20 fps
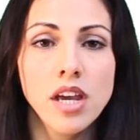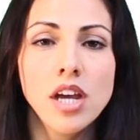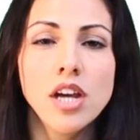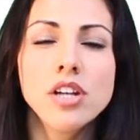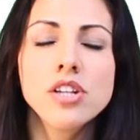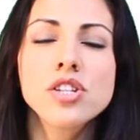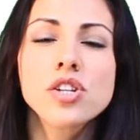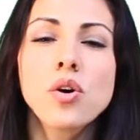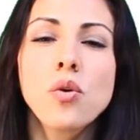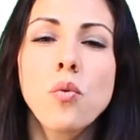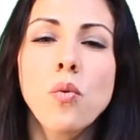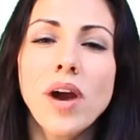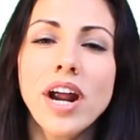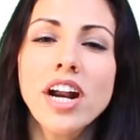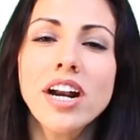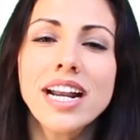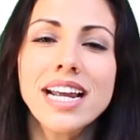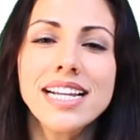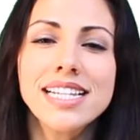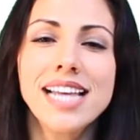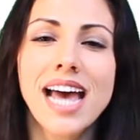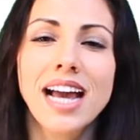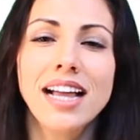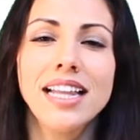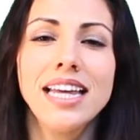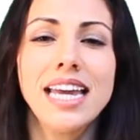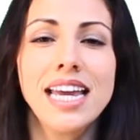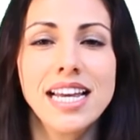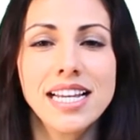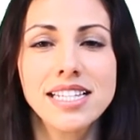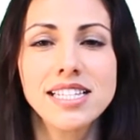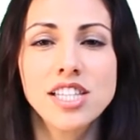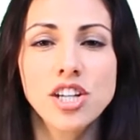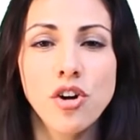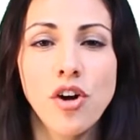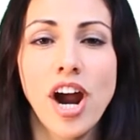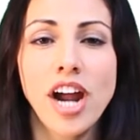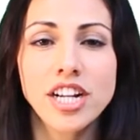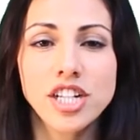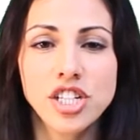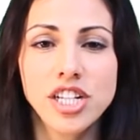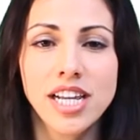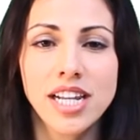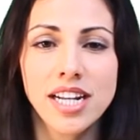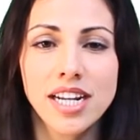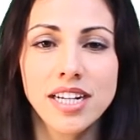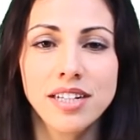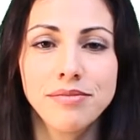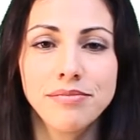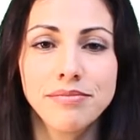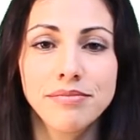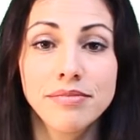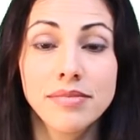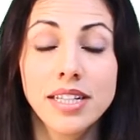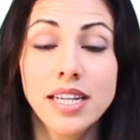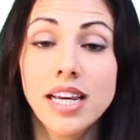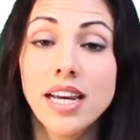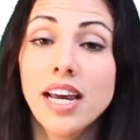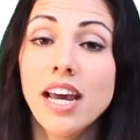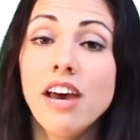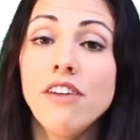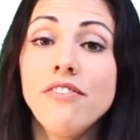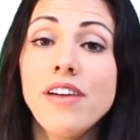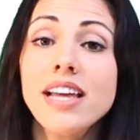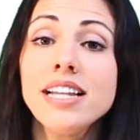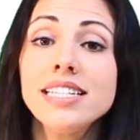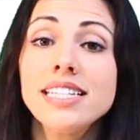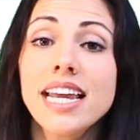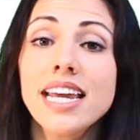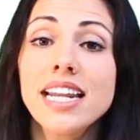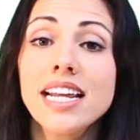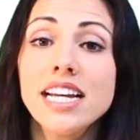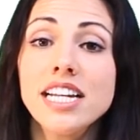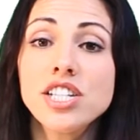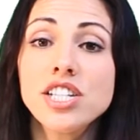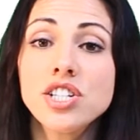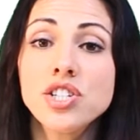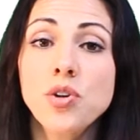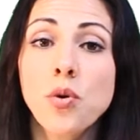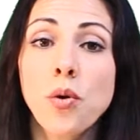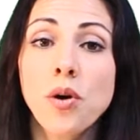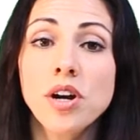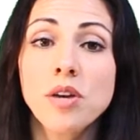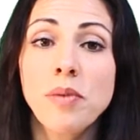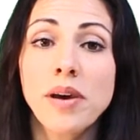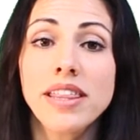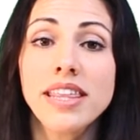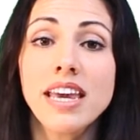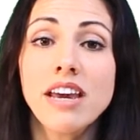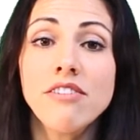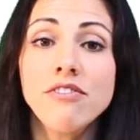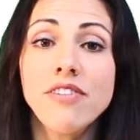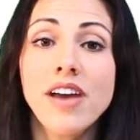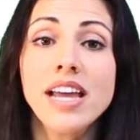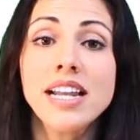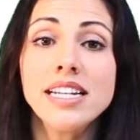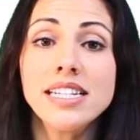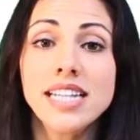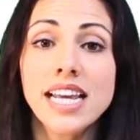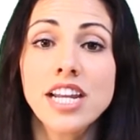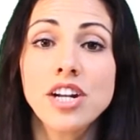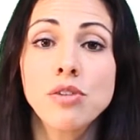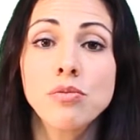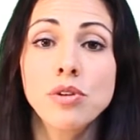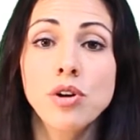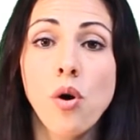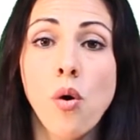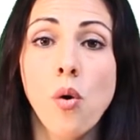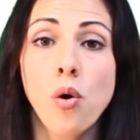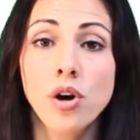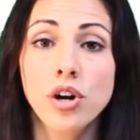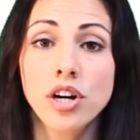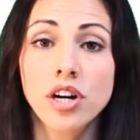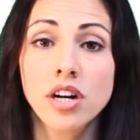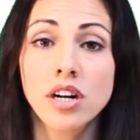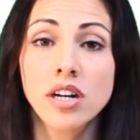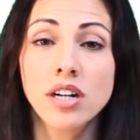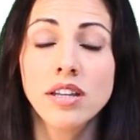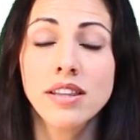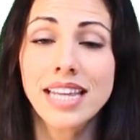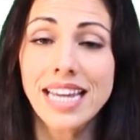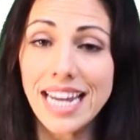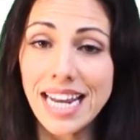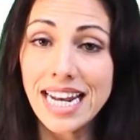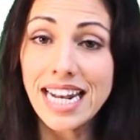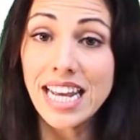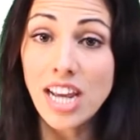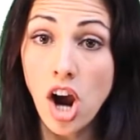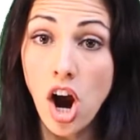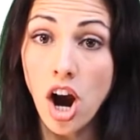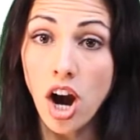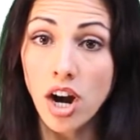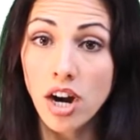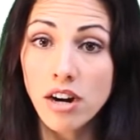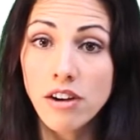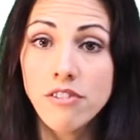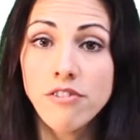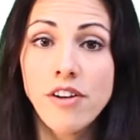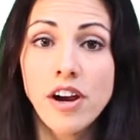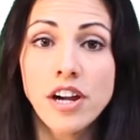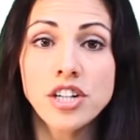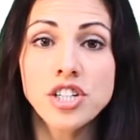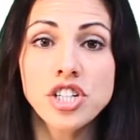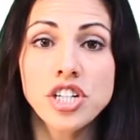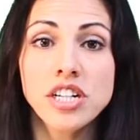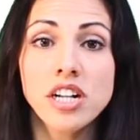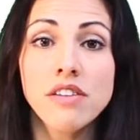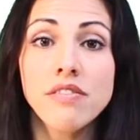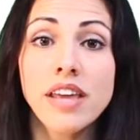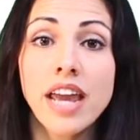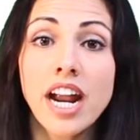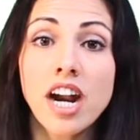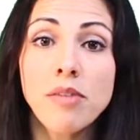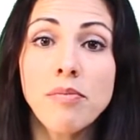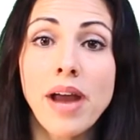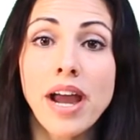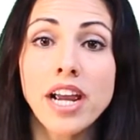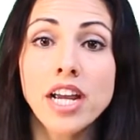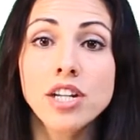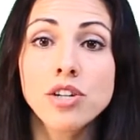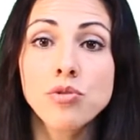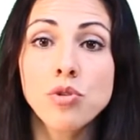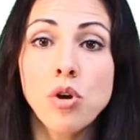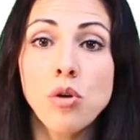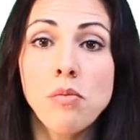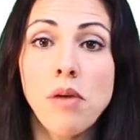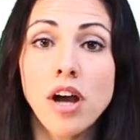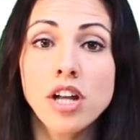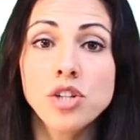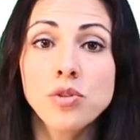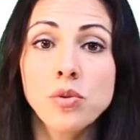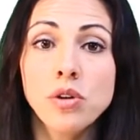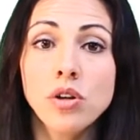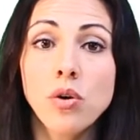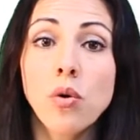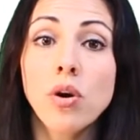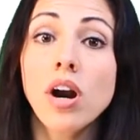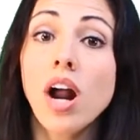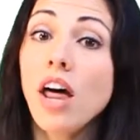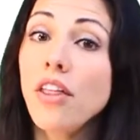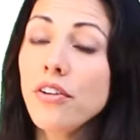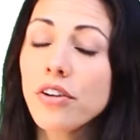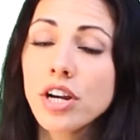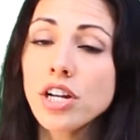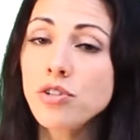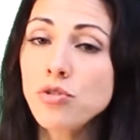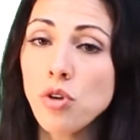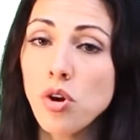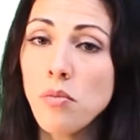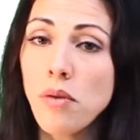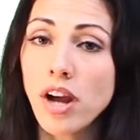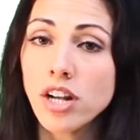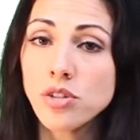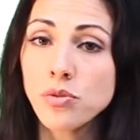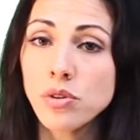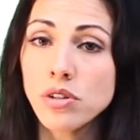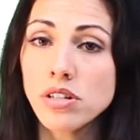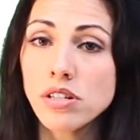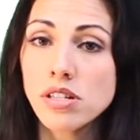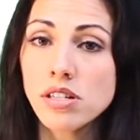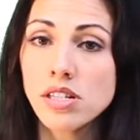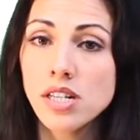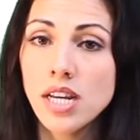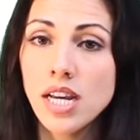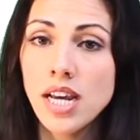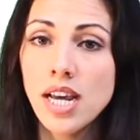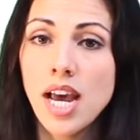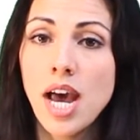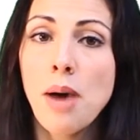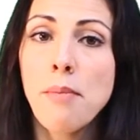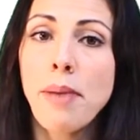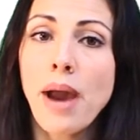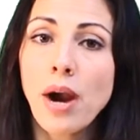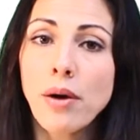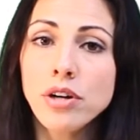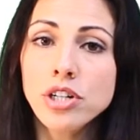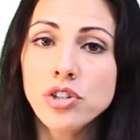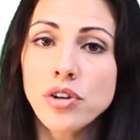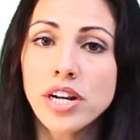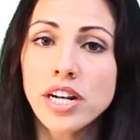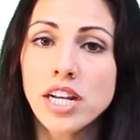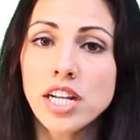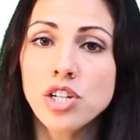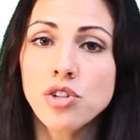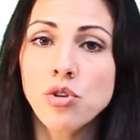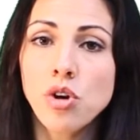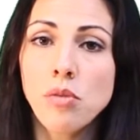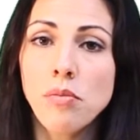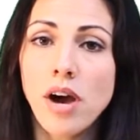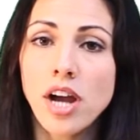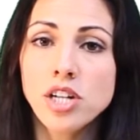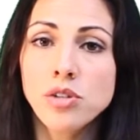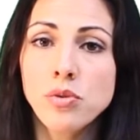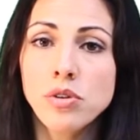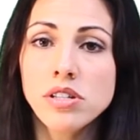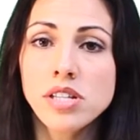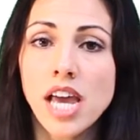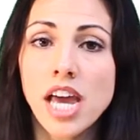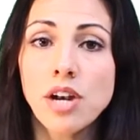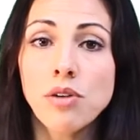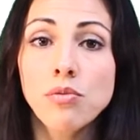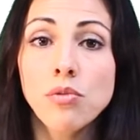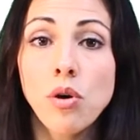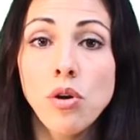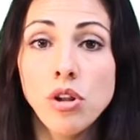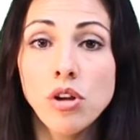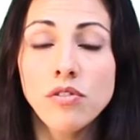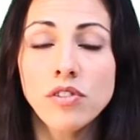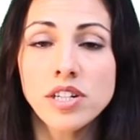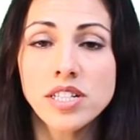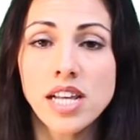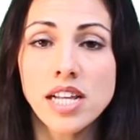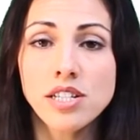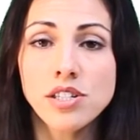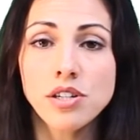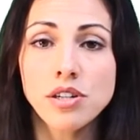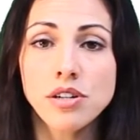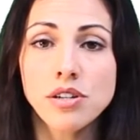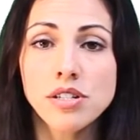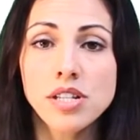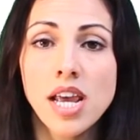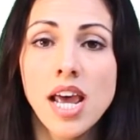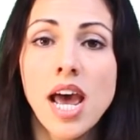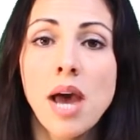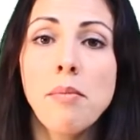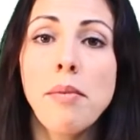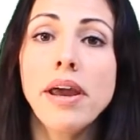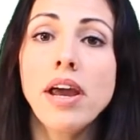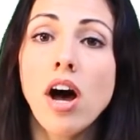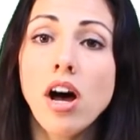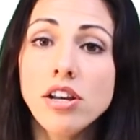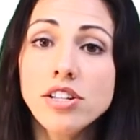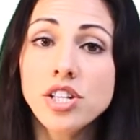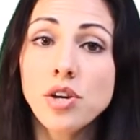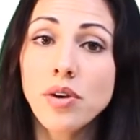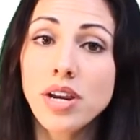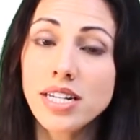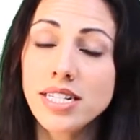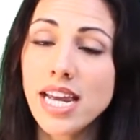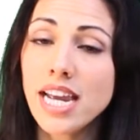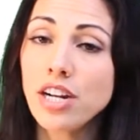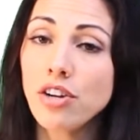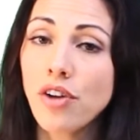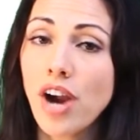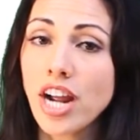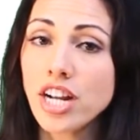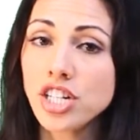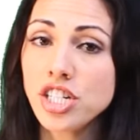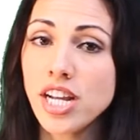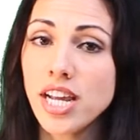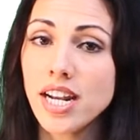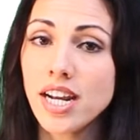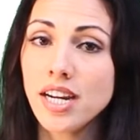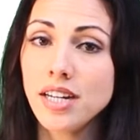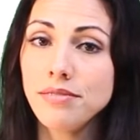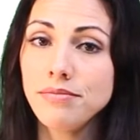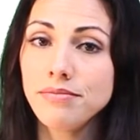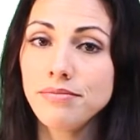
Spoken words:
So where exactly is the crash data? Event data stored by the Event Data Recorder, the EDR, function of the Airbag Control Module or other control modules. Powertrain control modules and rollover sensors may also contain crash data.